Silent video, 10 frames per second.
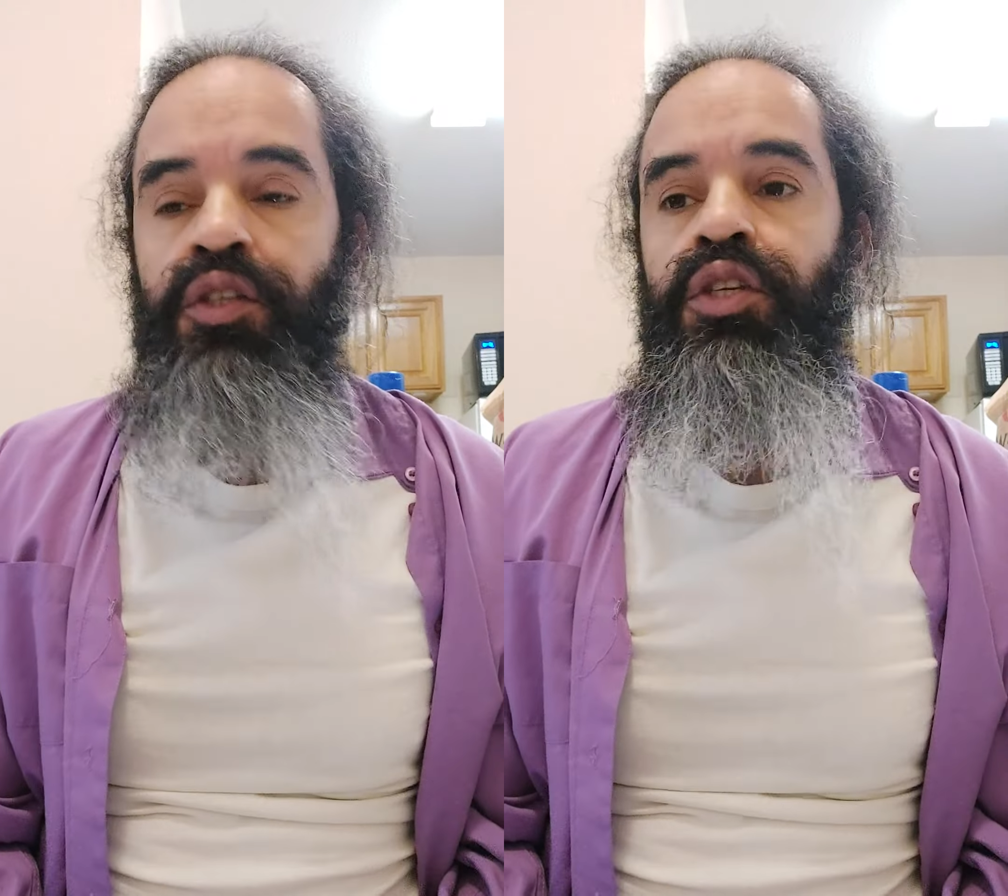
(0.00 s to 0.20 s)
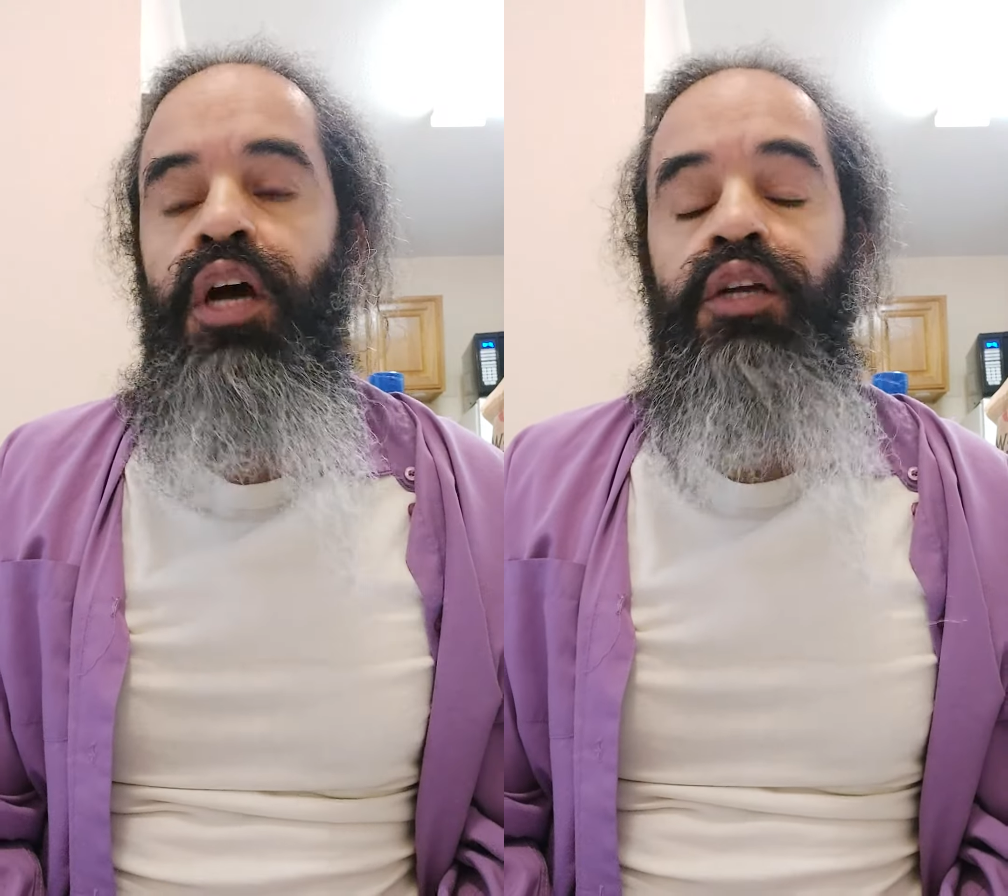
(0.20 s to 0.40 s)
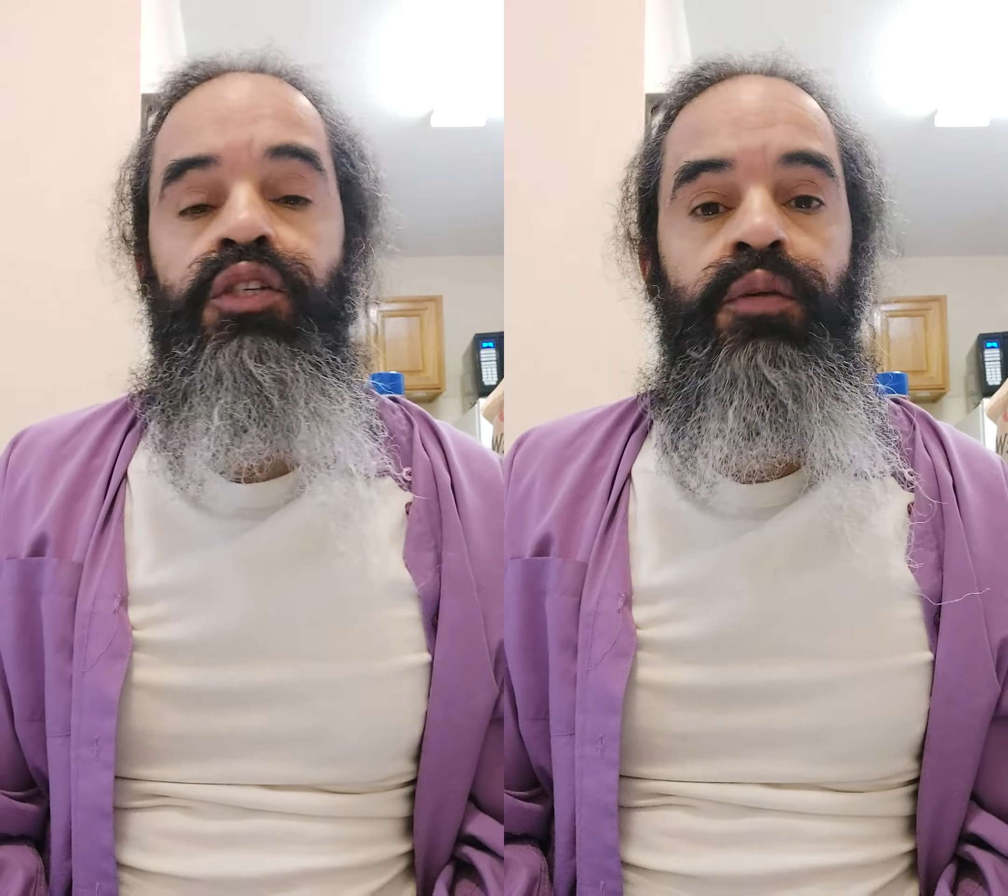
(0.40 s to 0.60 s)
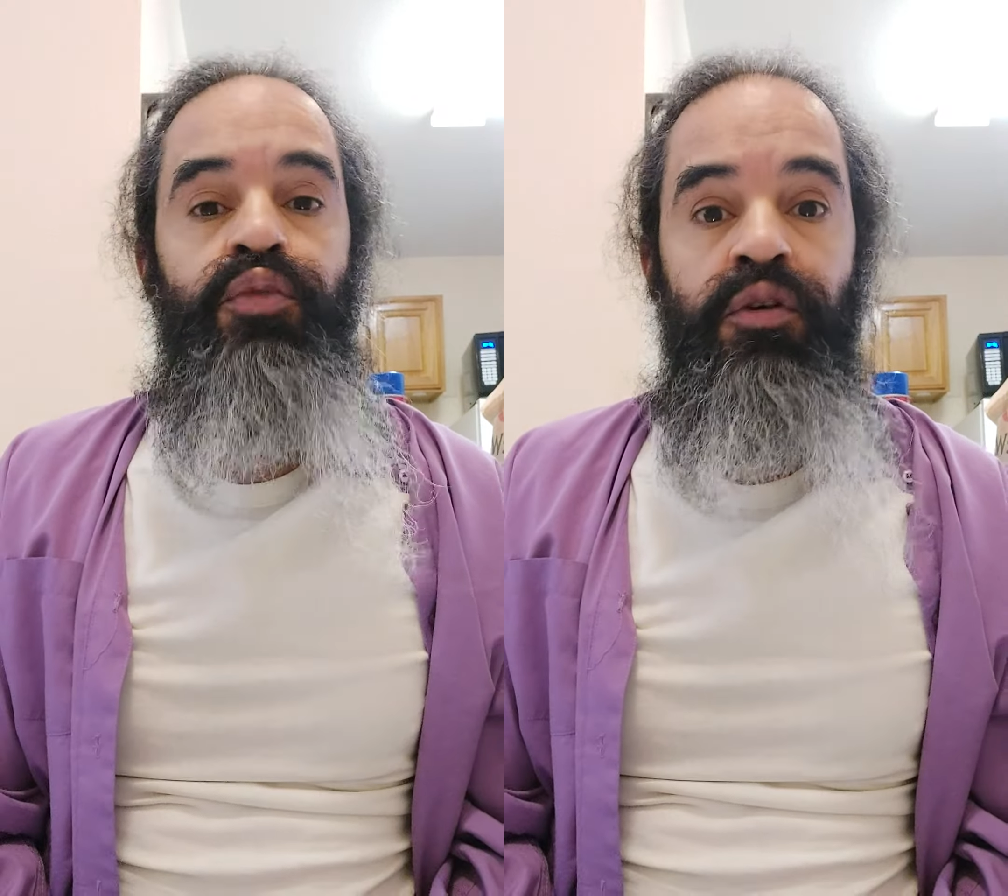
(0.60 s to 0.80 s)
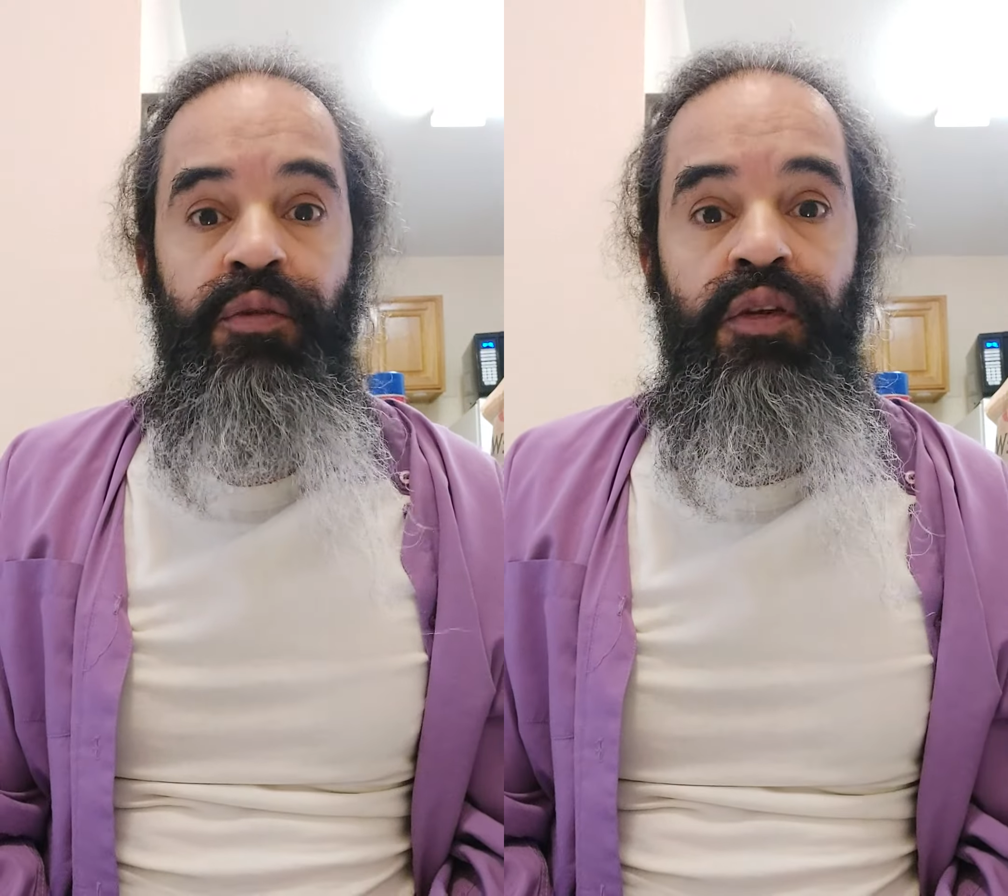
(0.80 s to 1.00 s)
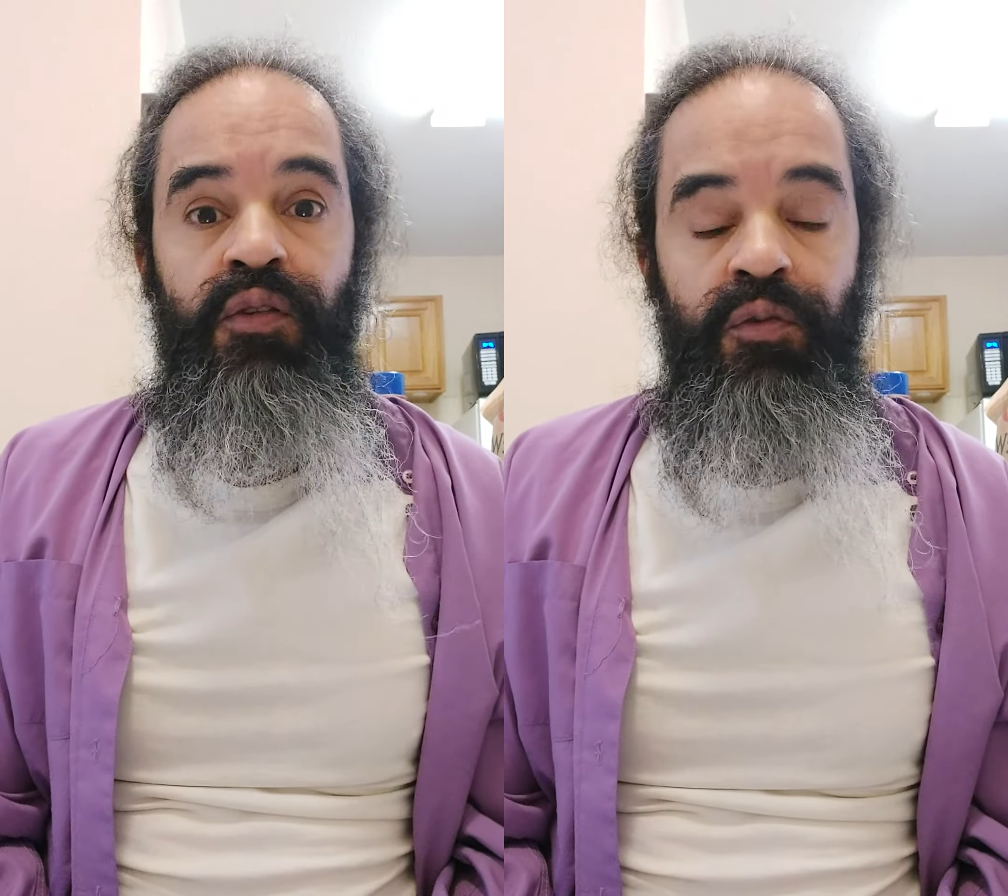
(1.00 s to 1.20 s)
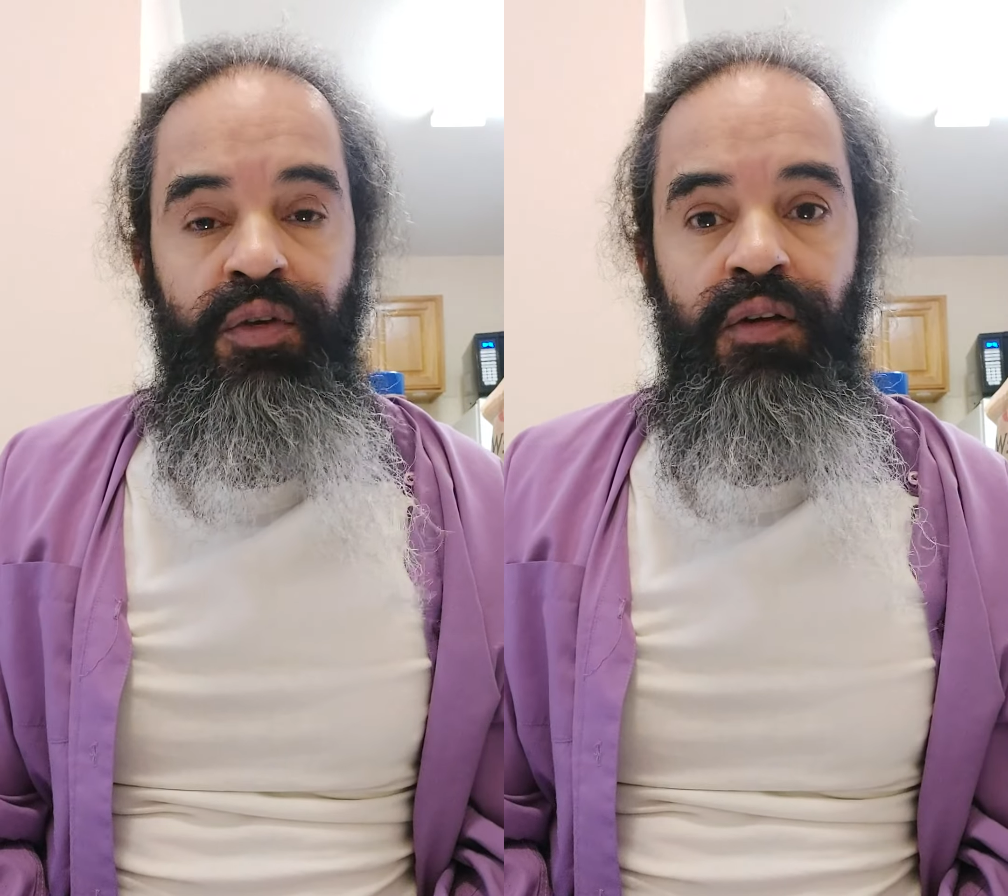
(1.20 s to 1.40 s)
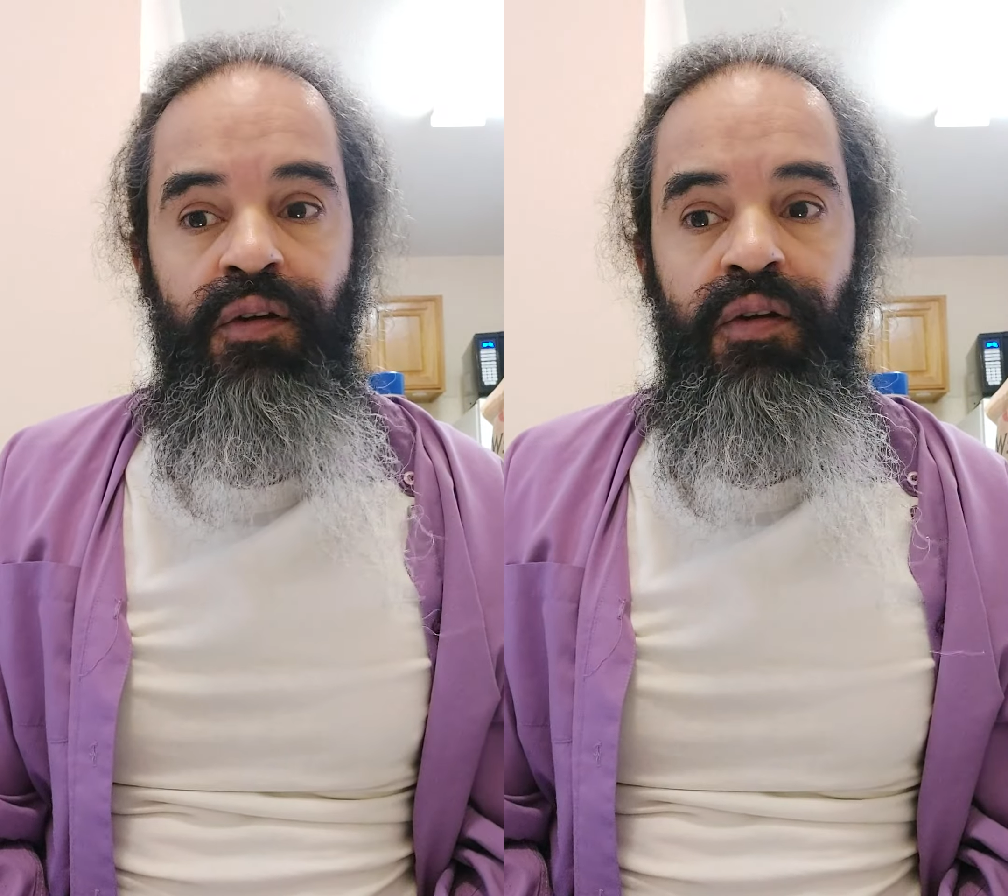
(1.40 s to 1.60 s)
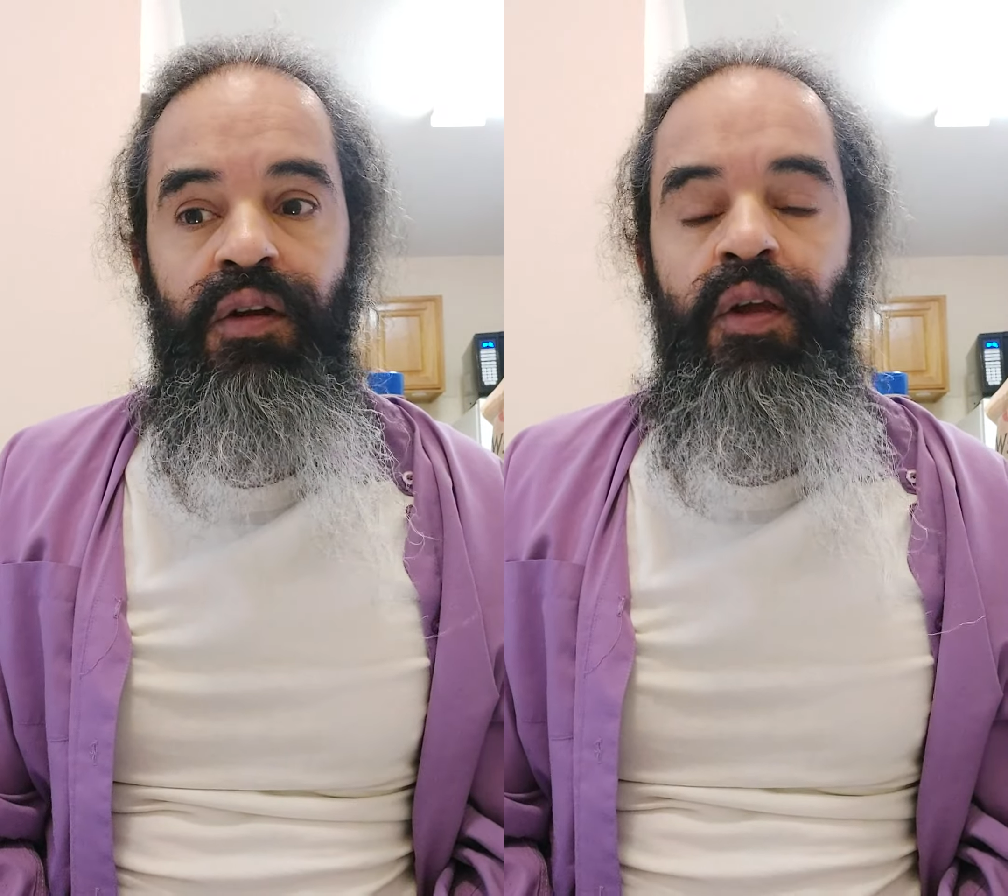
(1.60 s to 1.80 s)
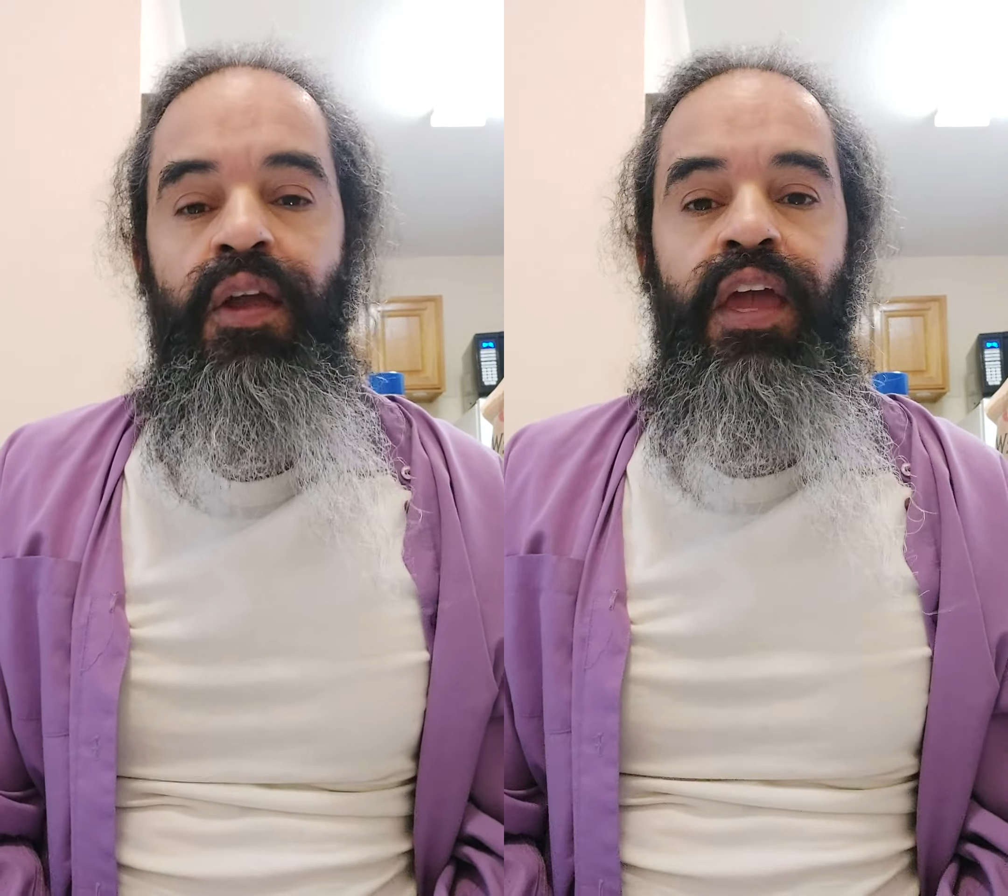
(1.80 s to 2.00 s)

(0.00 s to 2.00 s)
She, she put me on speaker,